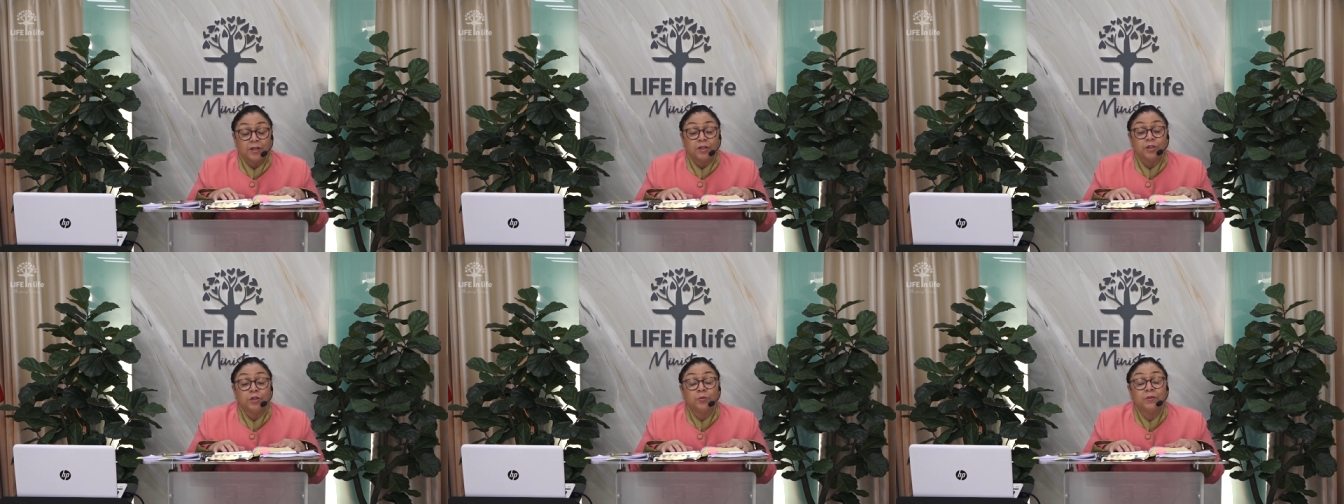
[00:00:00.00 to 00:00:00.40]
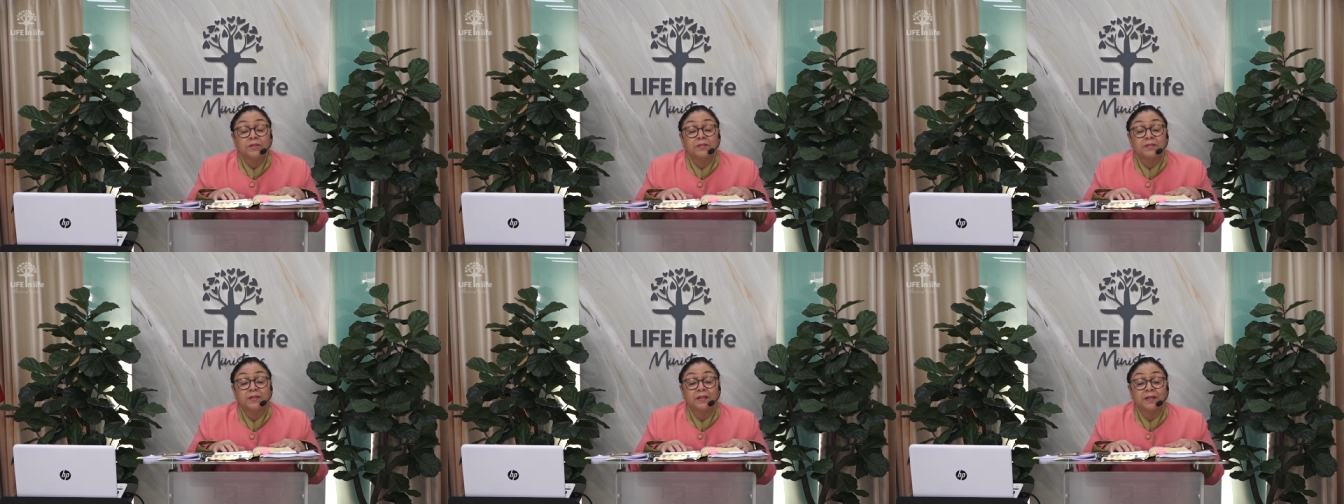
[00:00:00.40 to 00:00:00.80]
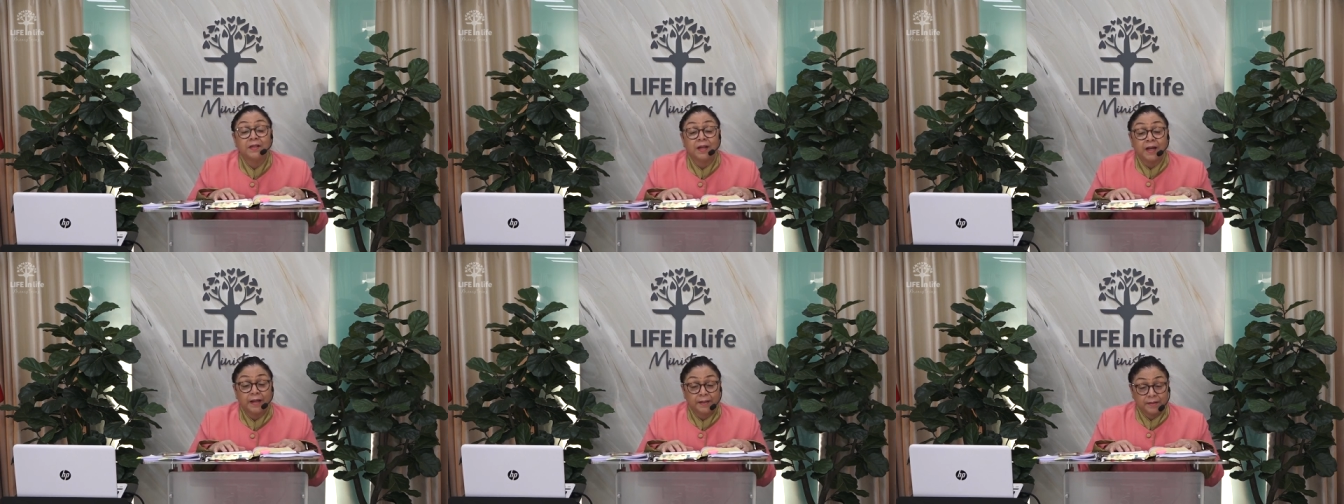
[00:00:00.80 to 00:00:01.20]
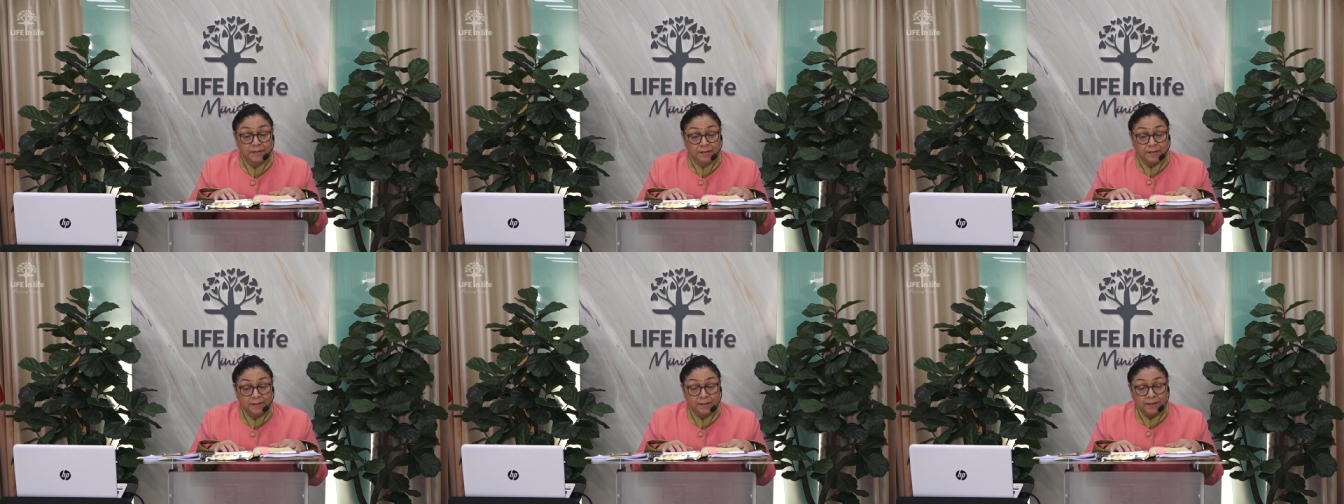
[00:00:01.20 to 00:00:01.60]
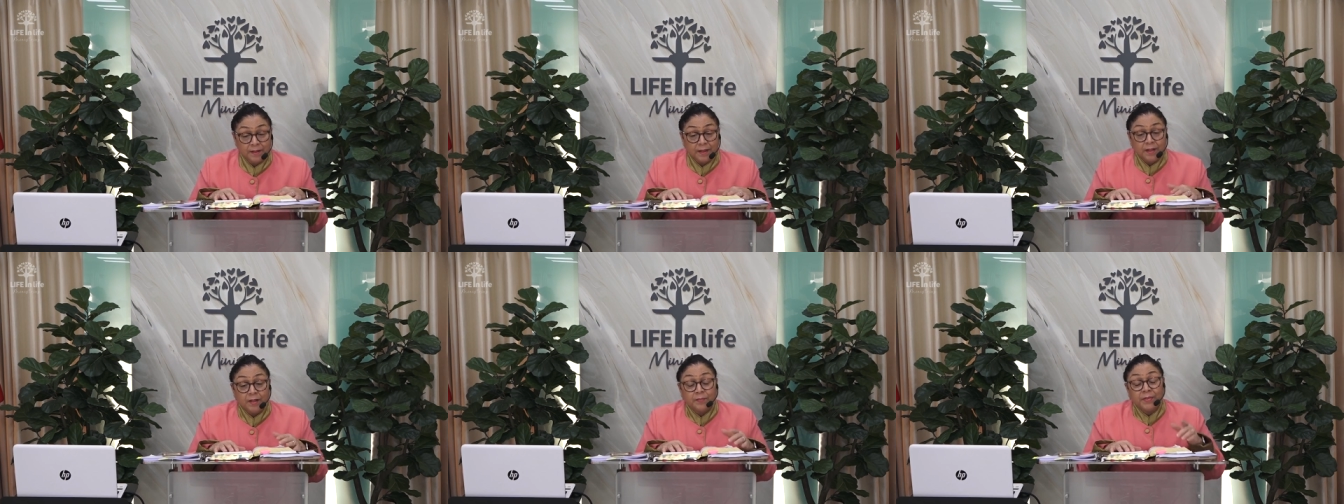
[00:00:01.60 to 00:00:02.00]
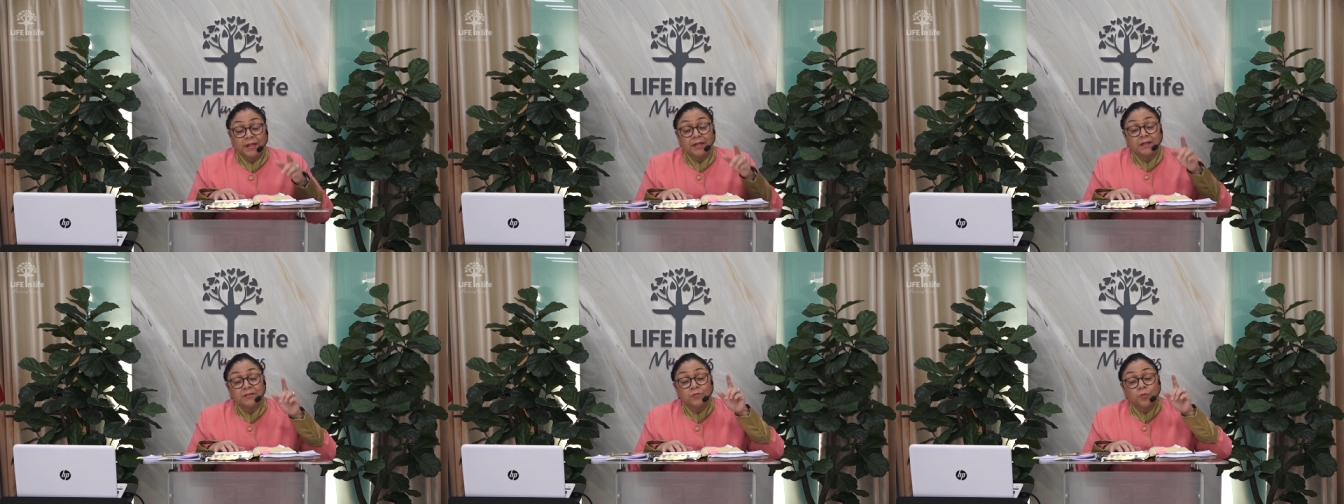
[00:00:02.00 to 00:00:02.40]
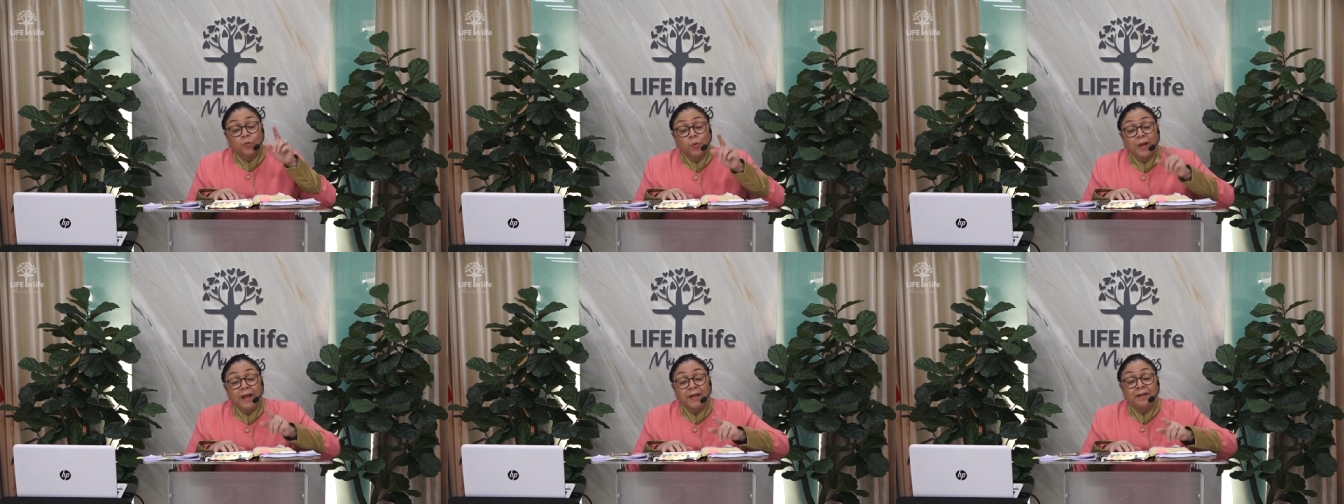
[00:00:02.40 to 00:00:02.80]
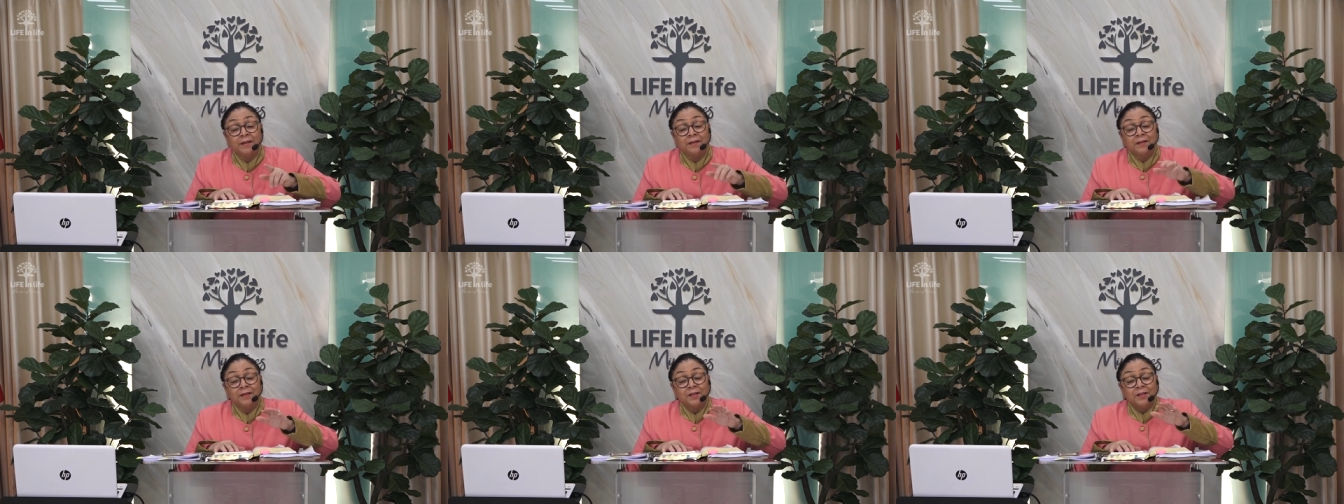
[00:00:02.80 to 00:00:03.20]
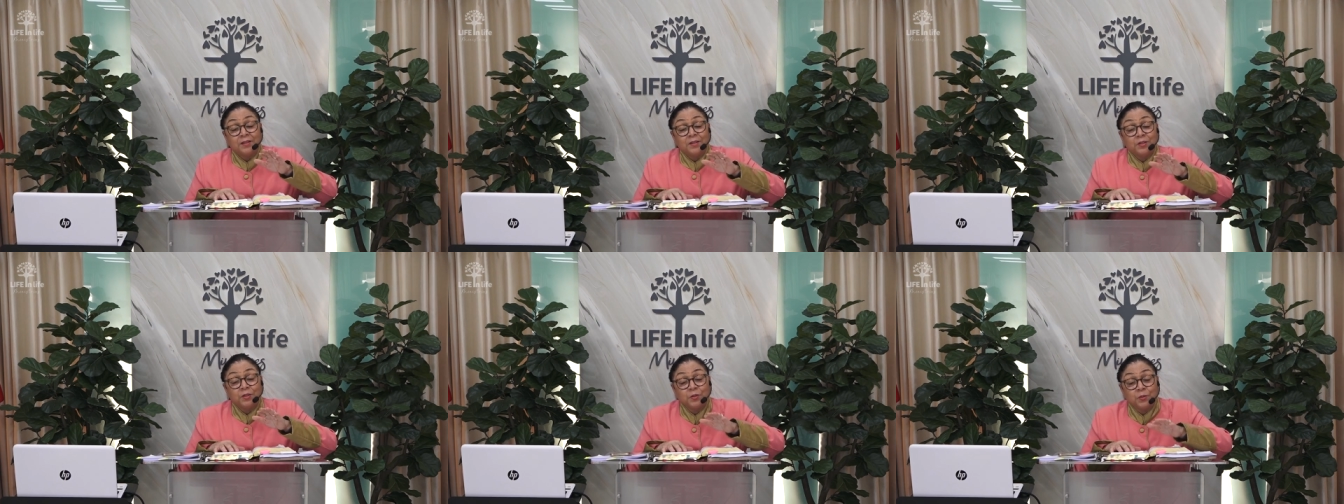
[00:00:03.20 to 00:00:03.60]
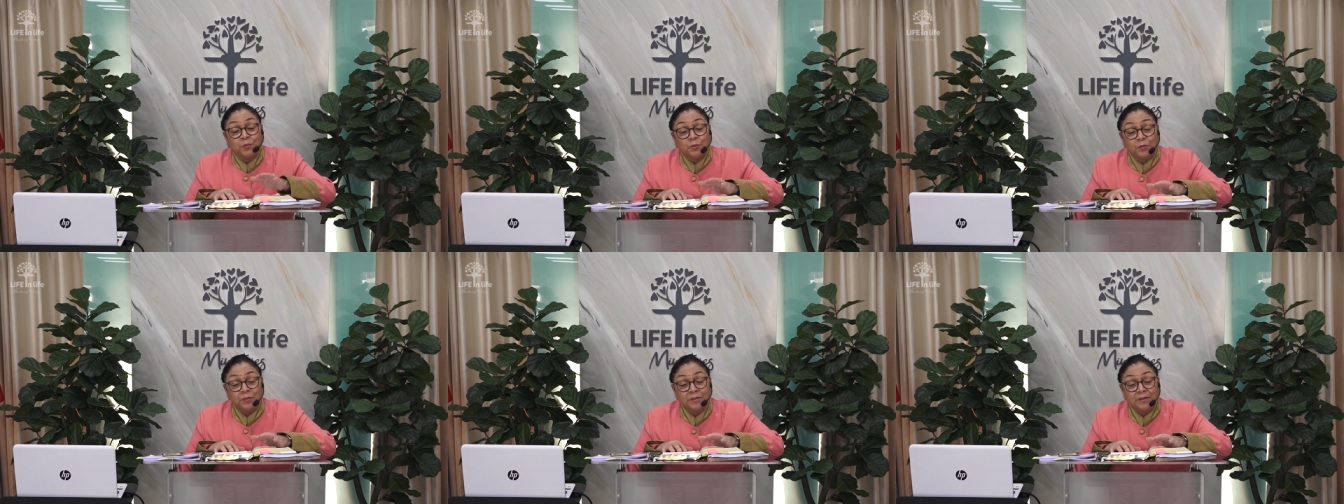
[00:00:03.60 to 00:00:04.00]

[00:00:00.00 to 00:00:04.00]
You will see the light. Because when you